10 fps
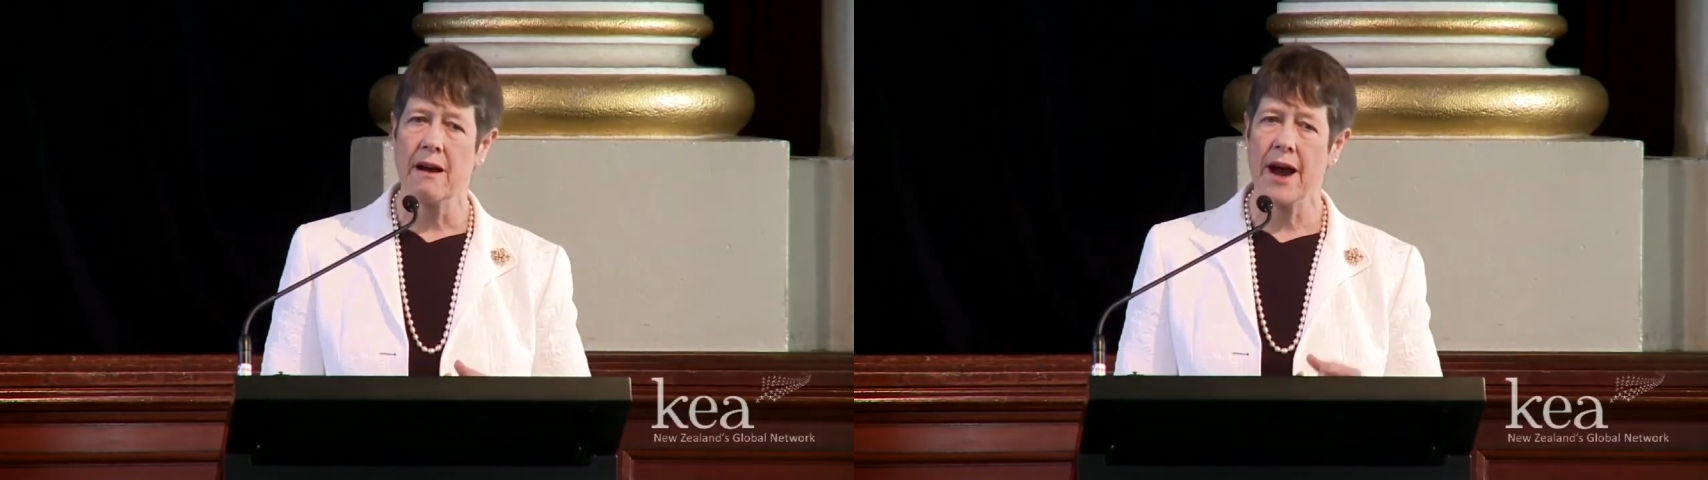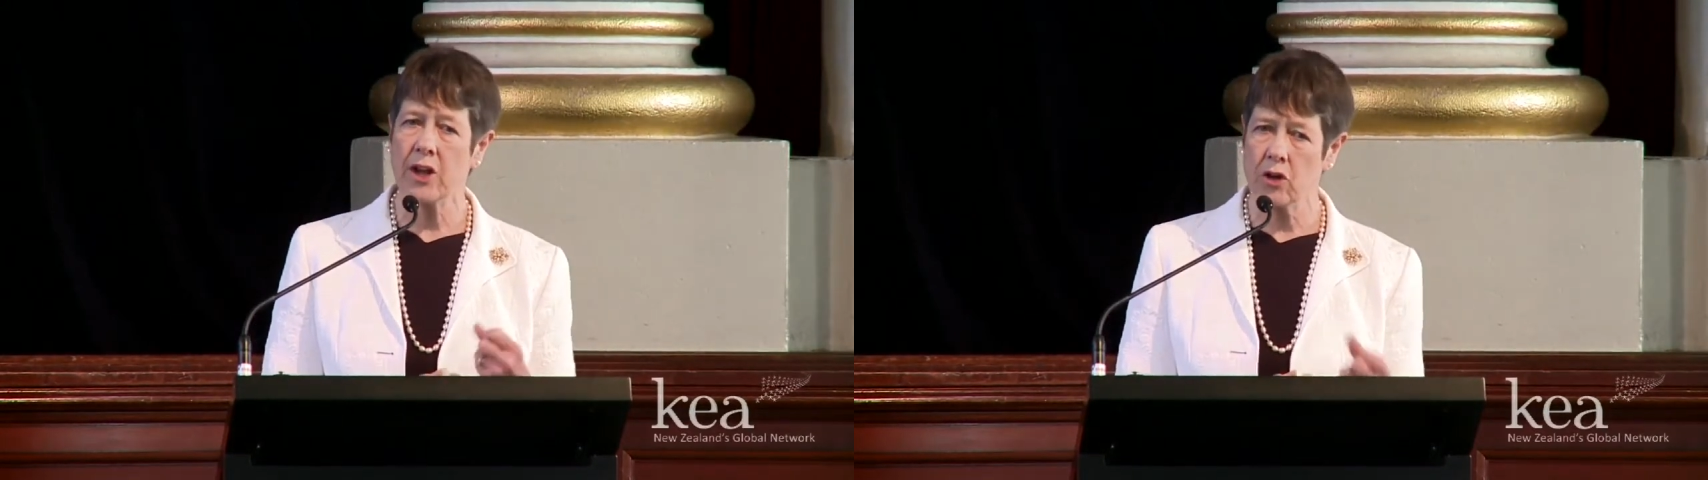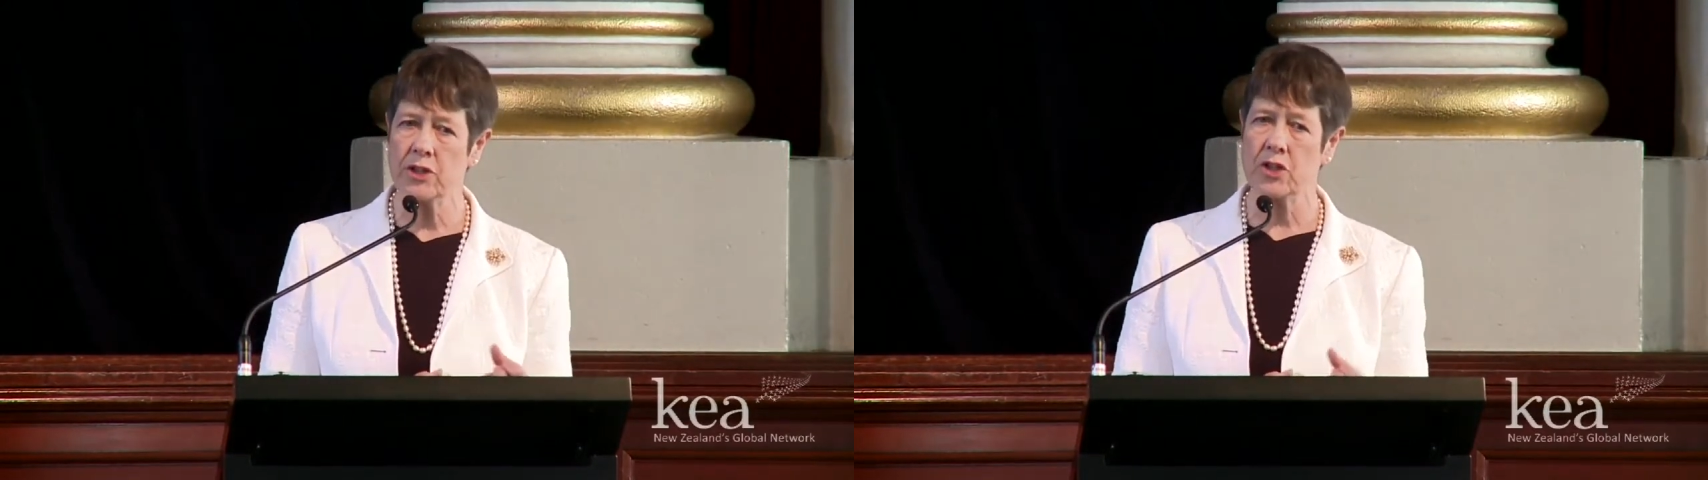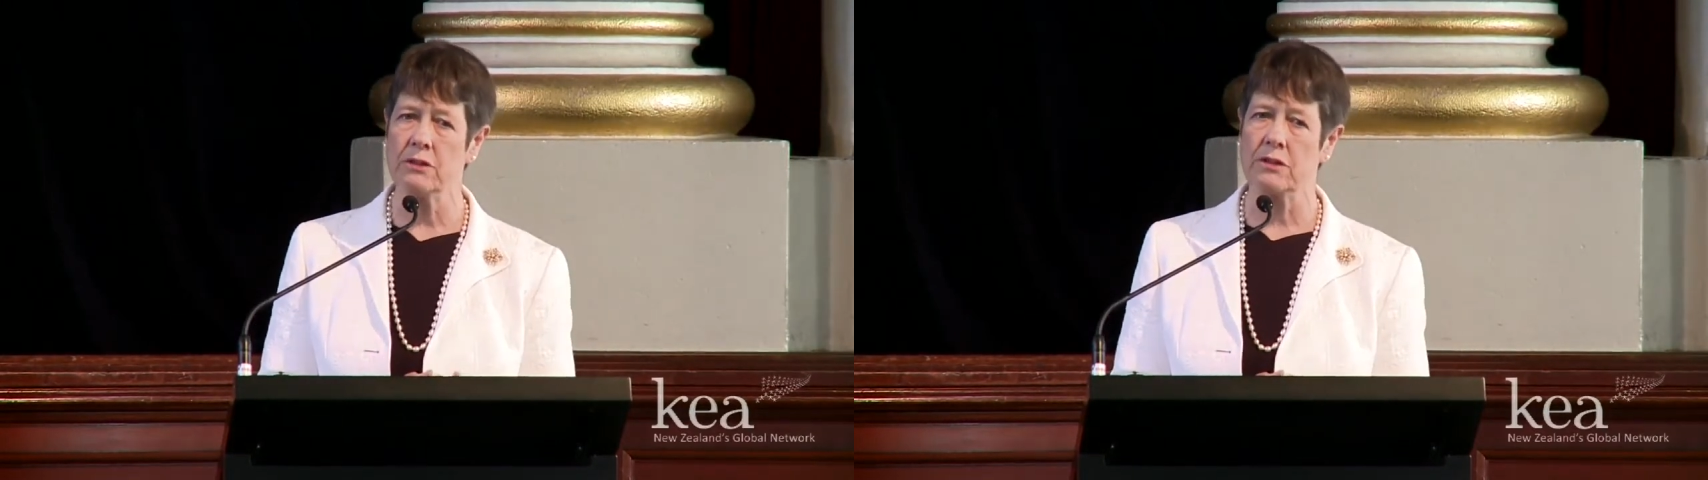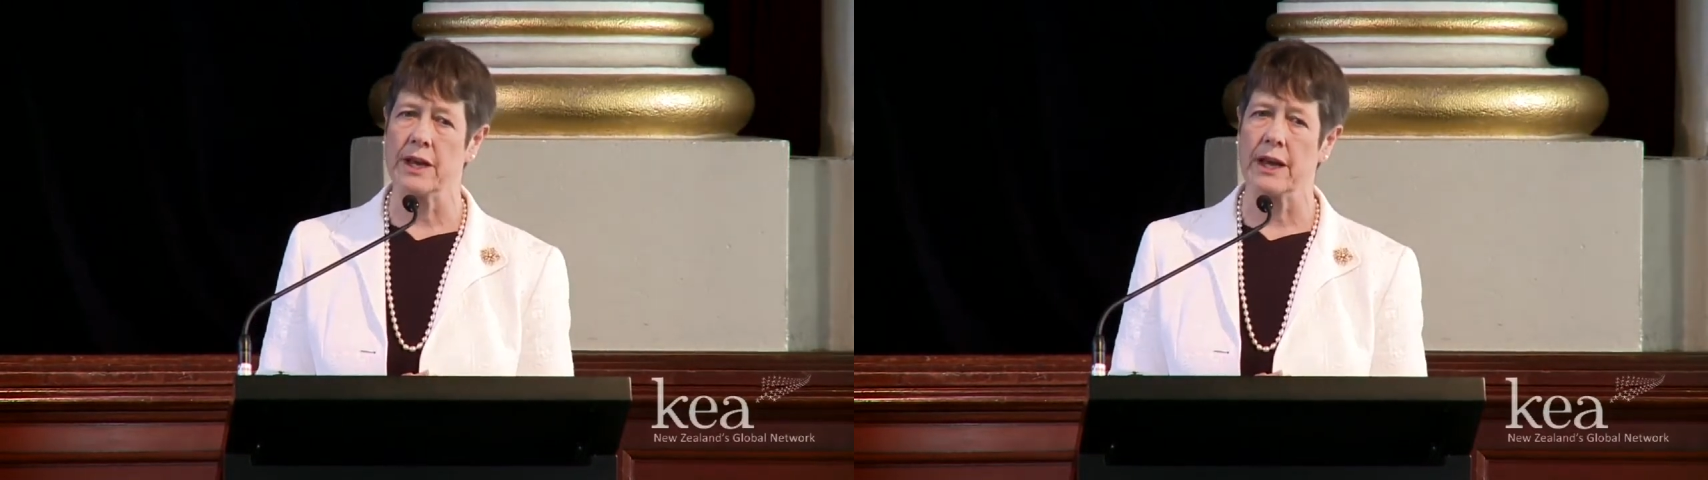I could do
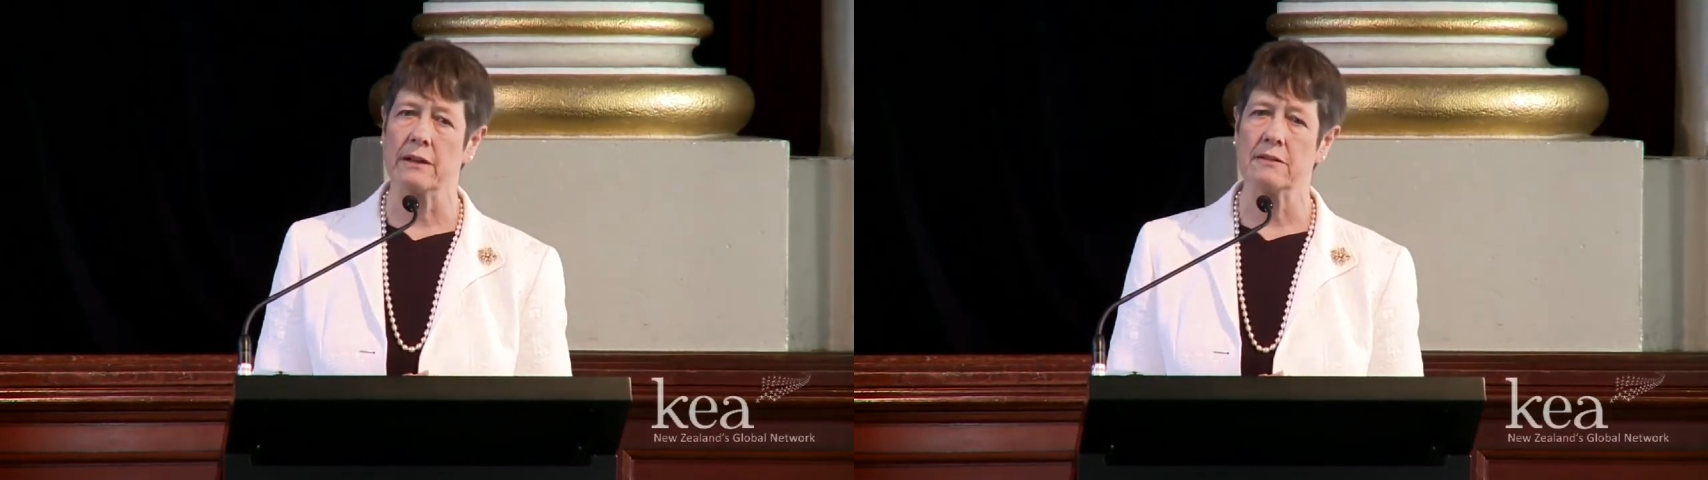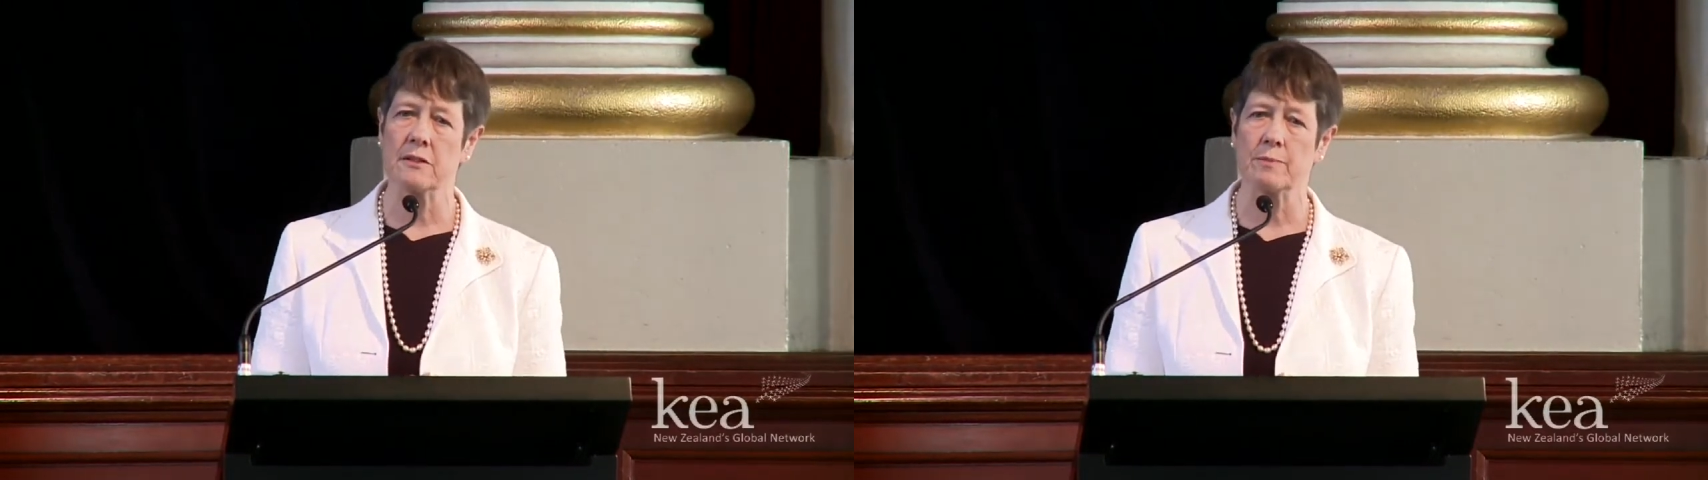things